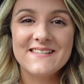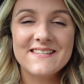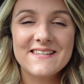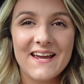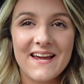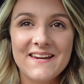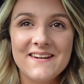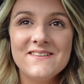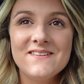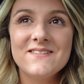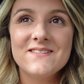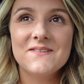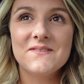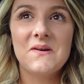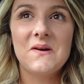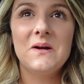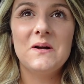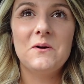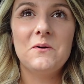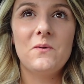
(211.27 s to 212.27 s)
It's kind of
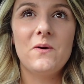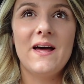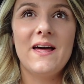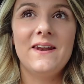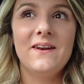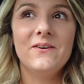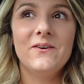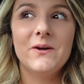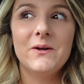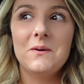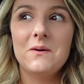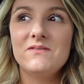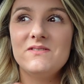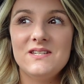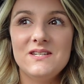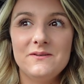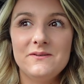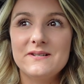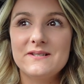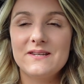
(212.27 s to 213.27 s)
surreal when all you ever
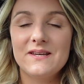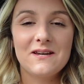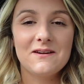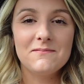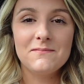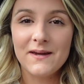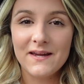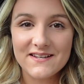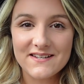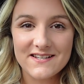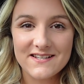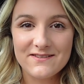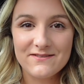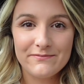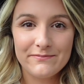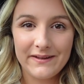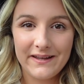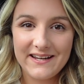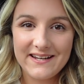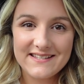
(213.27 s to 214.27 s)
do is look at pictures
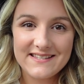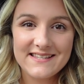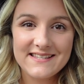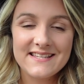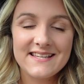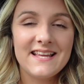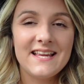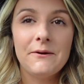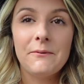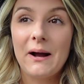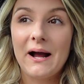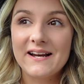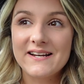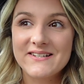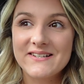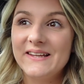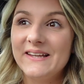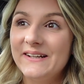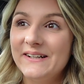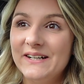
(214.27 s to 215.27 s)
of places and then you
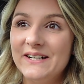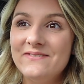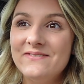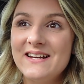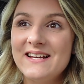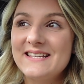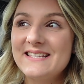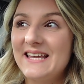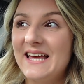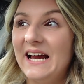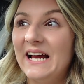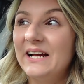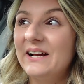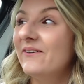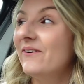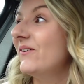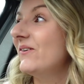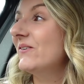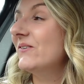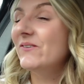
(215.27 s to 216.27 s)
actually come and it's like,
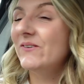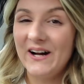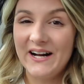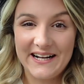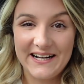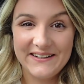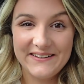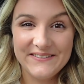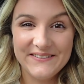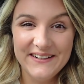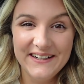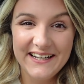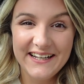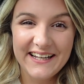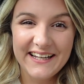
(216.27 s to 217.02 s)
wow.